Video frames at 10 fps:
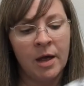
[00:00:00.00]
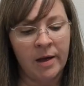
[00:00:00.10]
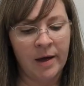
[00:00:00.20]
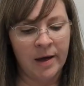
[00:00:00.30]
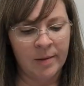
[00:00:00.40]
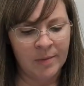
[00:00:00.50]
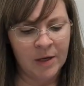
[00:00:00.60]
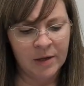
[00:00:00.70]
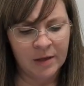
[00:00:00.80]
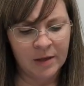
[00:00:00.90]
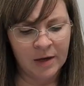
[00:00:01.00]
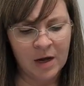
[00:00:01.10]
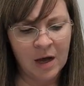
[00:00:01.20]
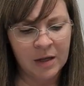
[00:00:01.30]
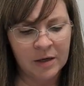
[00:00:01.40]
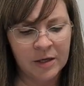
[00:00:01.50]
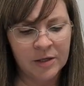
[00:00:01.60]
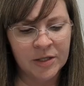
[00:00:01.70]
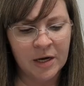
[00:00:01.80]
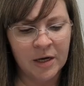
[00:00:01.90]
Um, the
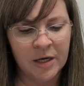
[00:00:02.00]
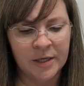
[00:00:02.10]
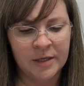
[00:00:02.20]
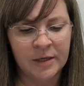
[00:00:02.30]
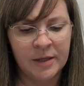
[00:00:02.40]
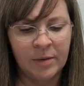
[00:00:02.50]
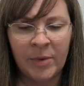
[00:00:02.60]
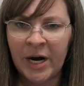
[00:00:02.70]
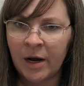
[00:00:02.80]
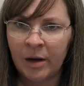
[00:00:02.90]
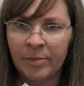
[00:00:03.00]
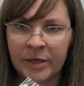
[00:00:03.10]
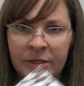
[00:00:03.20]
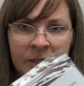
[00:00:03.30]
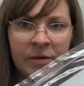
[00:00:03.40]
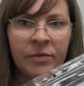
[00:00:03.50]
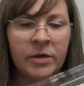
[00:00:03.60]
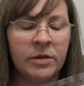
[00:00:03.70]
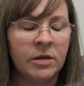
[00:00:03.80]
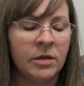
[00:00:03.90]
colors on the mock-up is
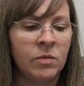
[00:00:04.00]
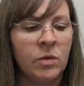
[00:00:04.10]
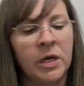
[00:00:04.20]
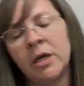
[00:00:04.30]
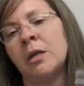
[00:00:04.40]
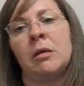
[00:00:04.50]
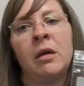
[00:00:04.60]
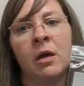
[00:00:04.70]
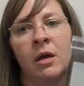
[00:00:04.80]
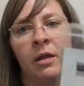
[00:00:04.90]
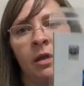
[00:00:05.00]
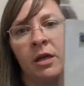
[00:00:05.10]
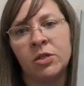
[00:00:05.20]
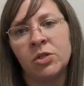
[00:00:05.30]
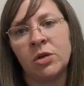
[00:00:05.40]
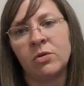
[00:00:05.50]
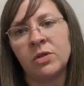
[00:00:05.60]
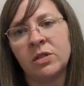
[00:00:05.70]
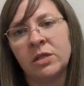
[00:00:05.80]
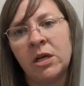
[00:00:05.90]
different than what they show
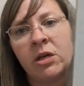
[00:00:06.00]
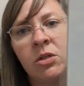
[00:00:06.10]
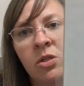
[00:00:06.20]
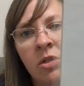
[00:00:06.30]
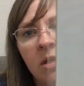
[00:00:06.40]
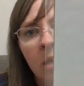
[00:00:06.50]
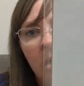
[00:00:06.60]
stitched